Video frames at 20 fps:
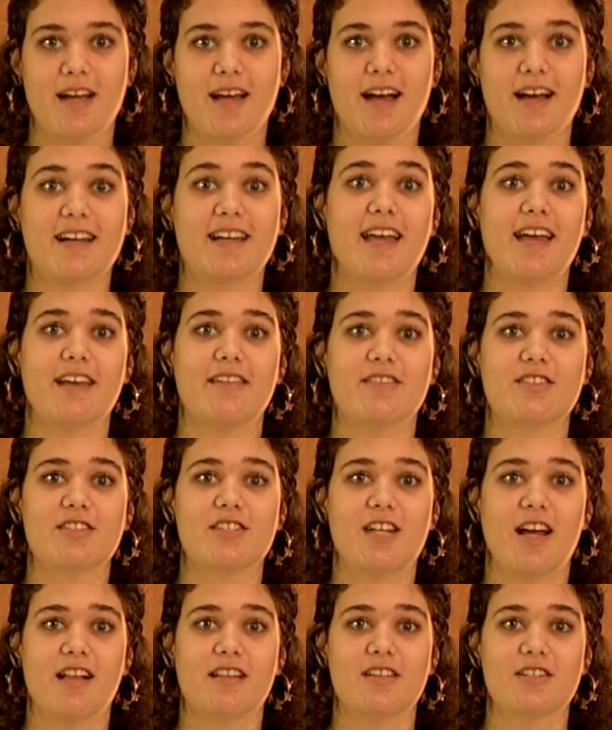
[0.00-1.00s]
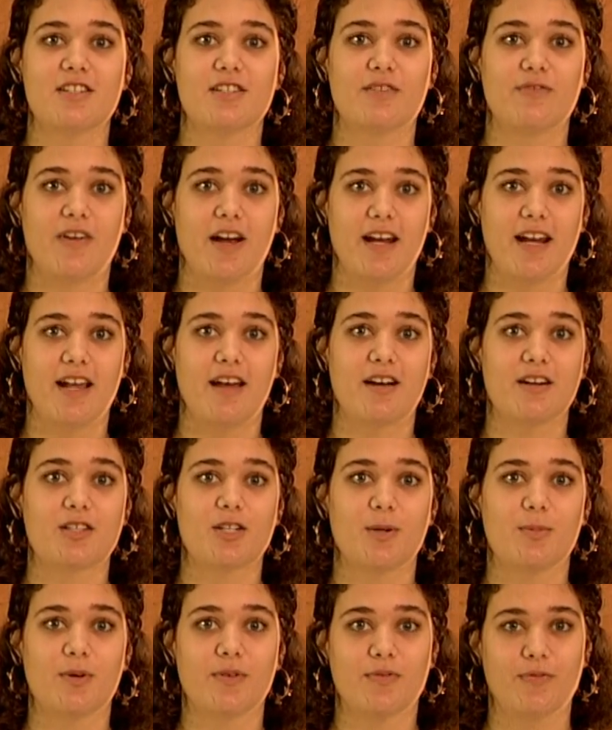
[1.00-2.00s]
Again, the challenge is Friday,
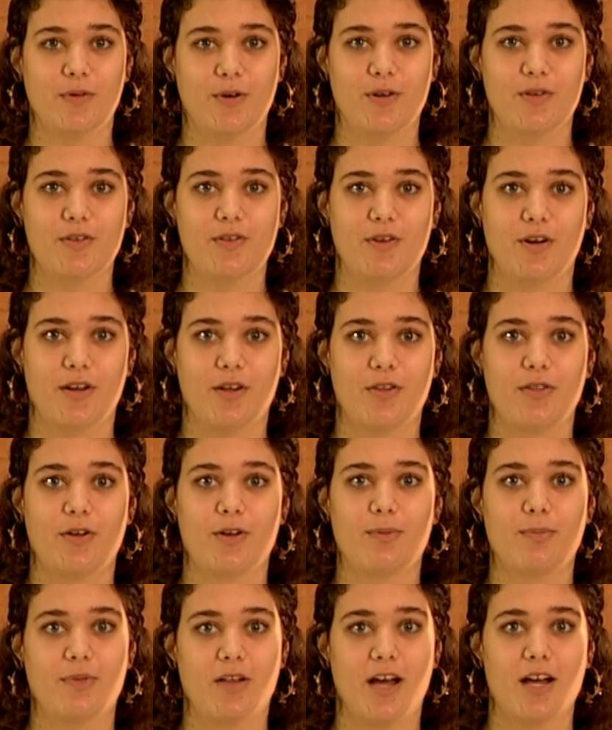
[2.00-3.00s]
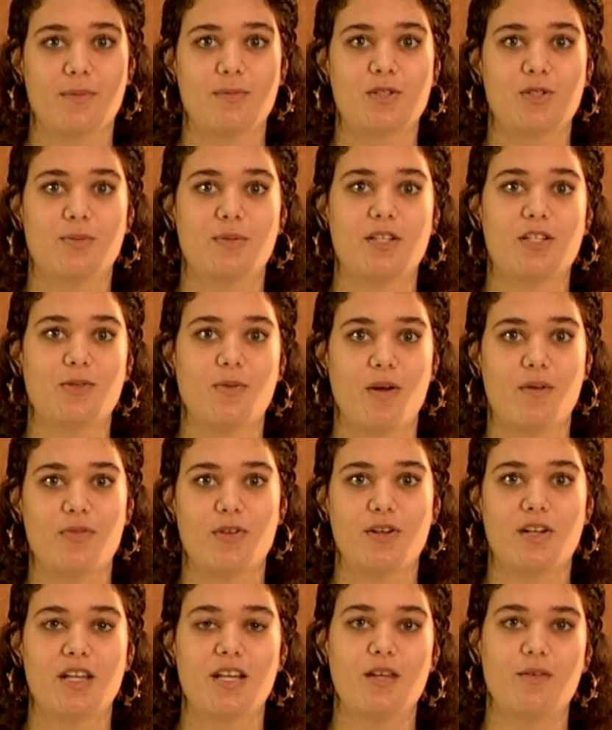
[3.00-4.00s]
October 4th during third block between
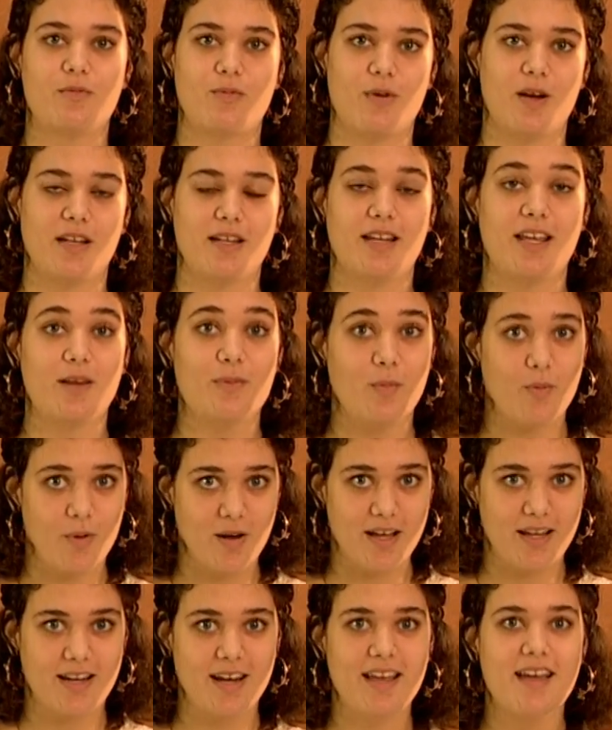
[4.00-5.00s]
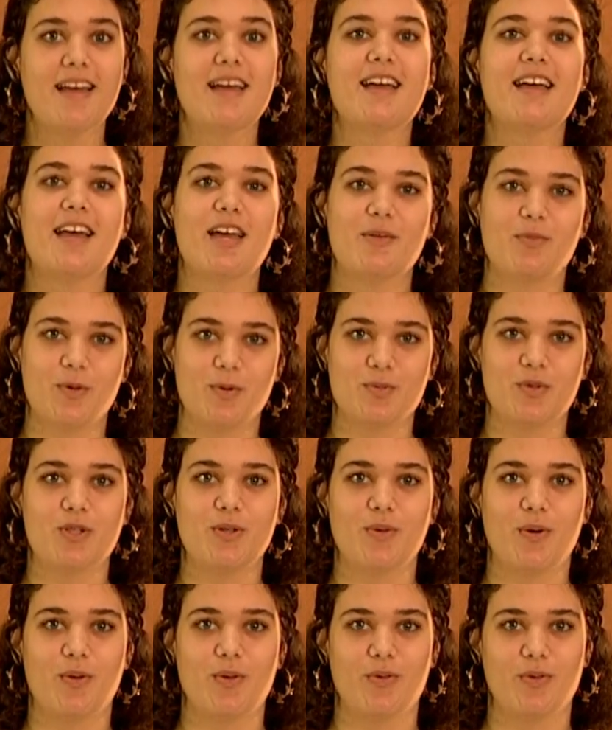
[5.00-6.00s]
1230 and, and 1 in room
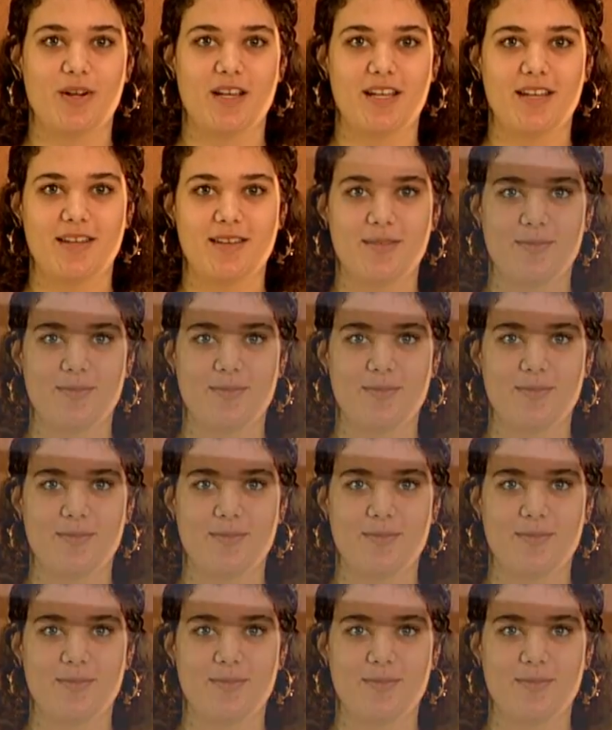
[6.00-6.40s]
203.